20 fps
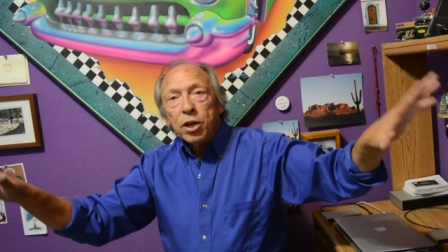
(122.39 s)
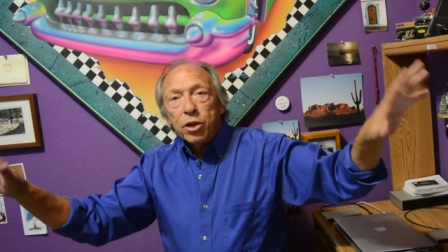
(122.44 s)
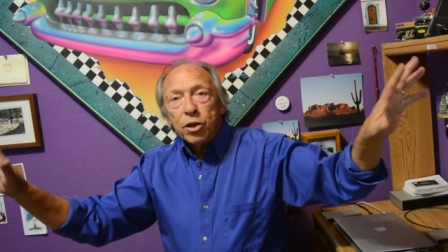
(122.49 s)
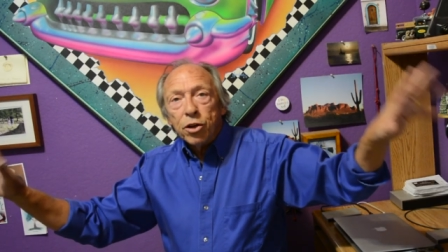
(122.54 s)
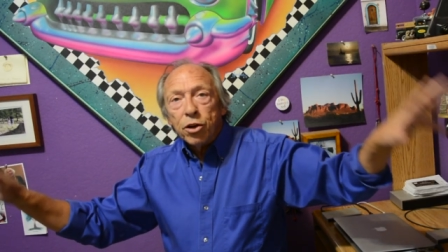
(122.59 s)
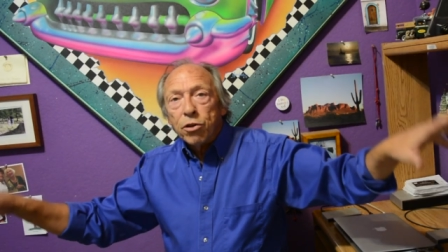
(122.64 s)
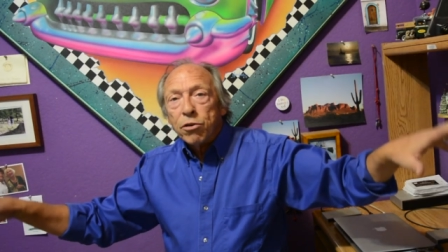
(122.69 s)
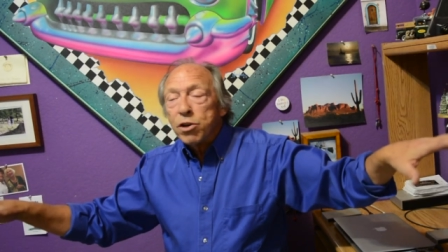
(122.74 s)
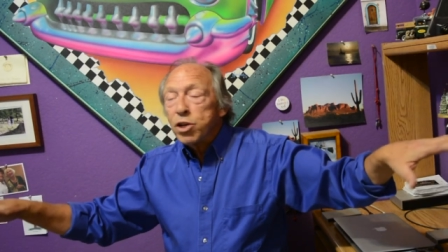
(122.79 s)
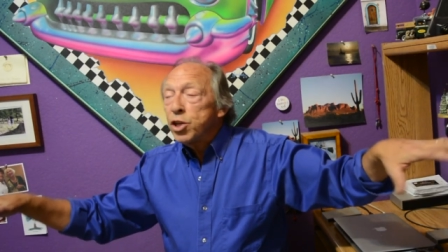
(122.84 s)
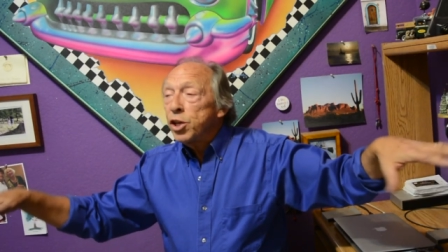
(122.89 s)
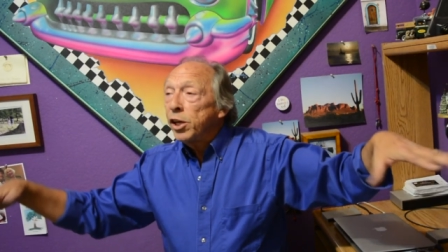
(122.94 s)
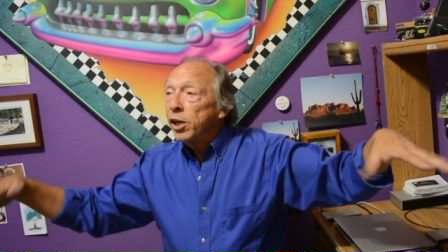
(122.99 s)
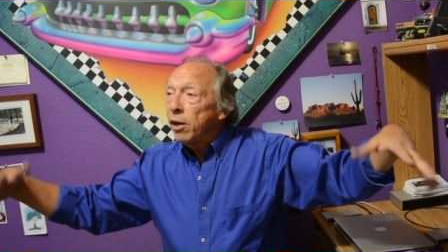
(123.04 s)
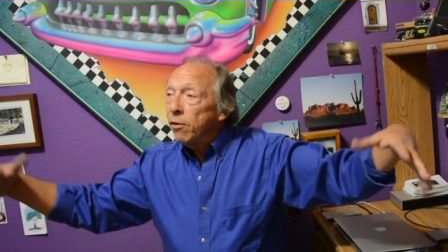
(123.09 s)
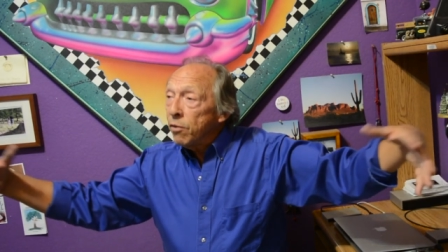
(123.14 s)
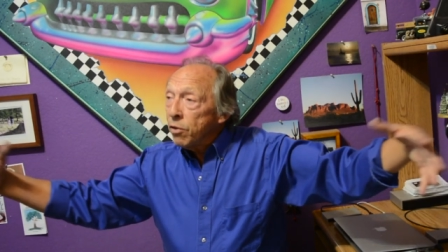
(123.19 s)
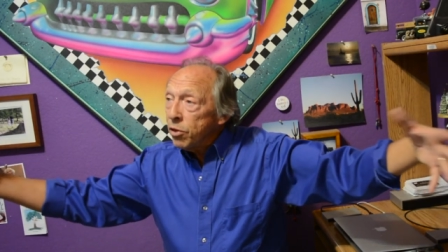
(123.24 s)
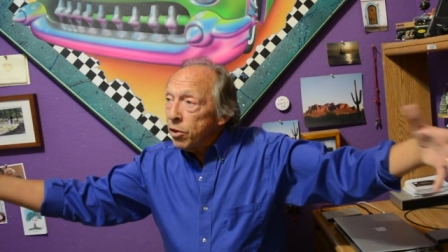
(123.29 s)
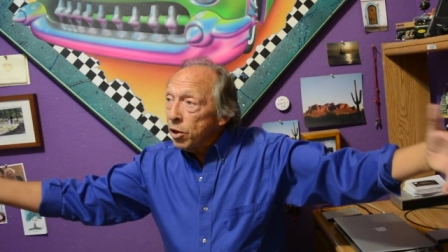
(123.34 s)
nourishing
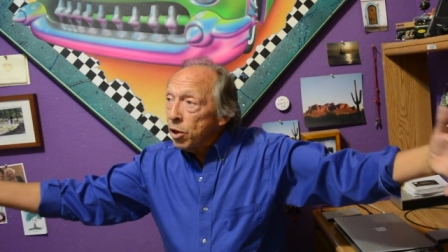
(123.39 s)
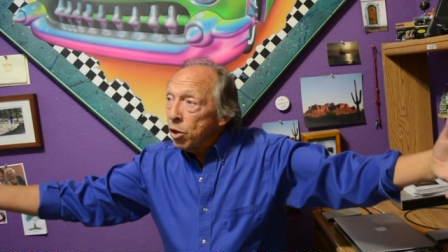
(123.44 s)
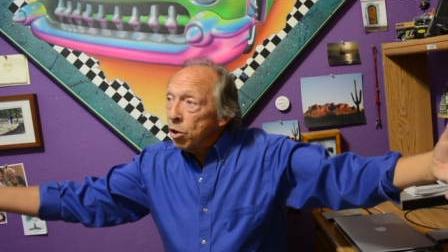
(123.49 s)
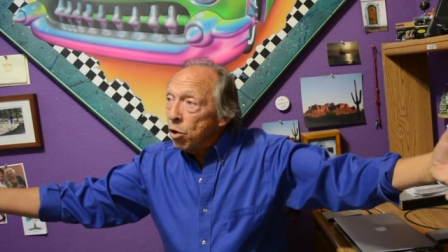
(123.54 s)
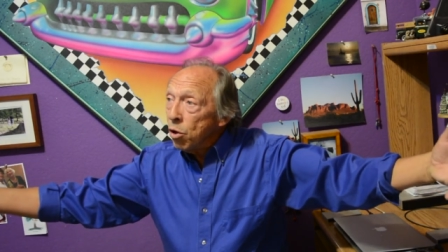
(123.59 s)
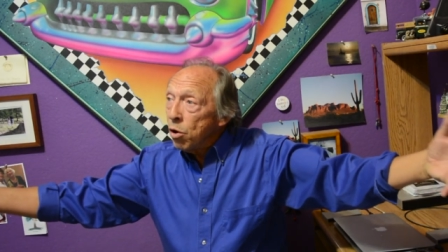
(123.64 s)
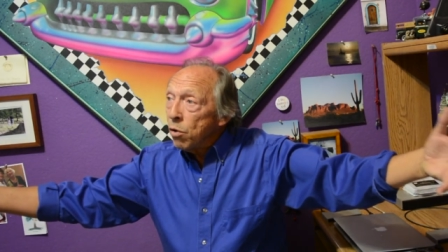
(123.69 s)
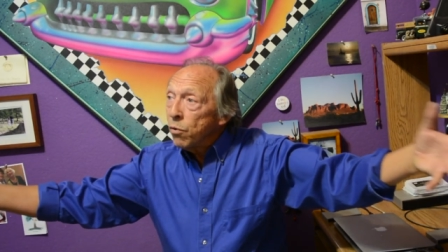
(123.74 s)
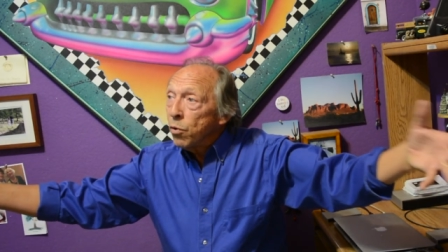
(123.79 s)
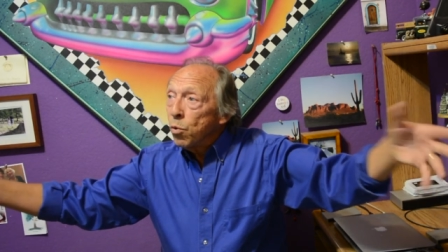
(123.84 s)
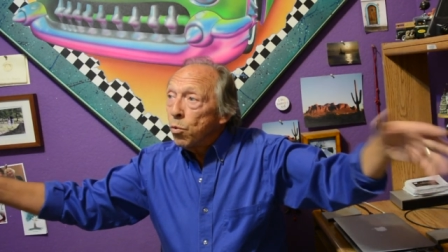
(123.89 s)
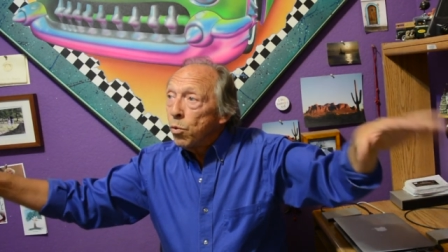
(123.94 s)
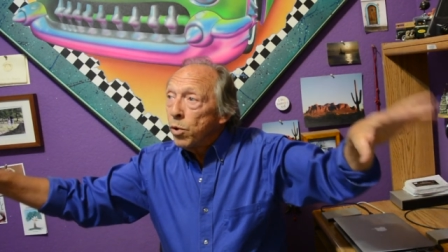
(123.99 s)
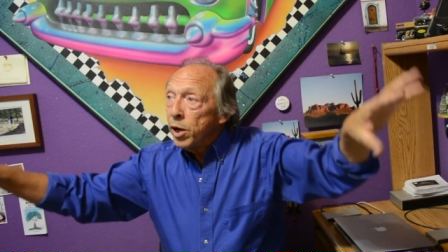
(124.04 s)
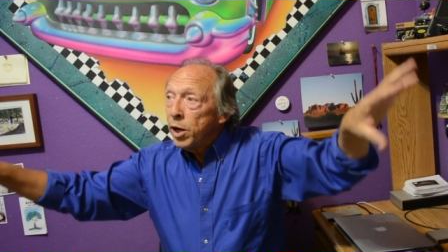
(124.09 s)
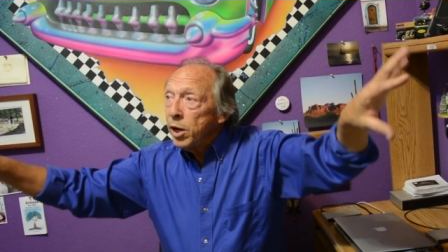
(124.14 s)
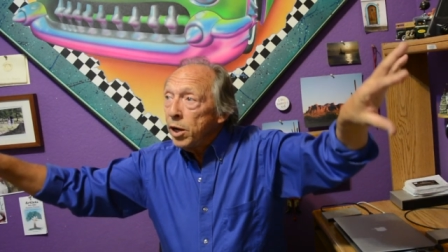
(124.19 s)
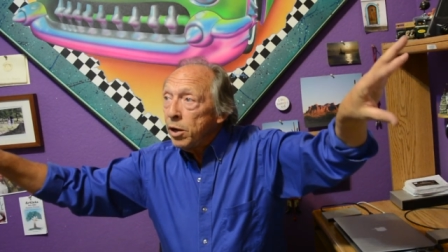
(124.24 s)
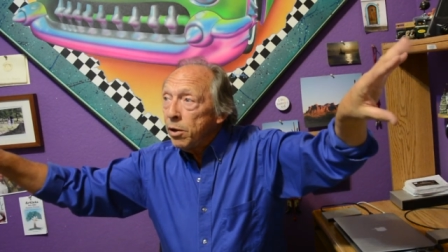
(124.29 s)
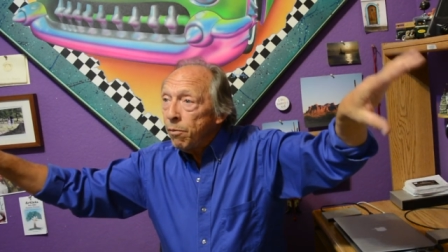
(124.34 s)
everything along the
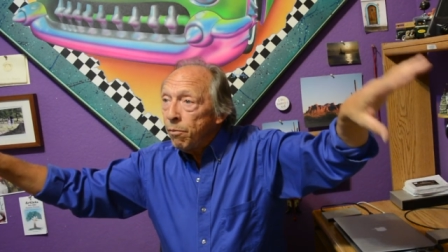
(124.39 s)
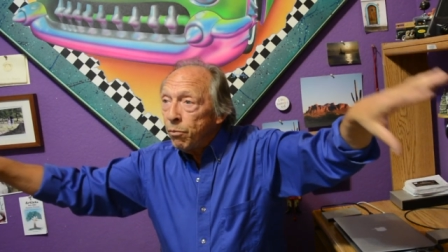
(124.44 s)
way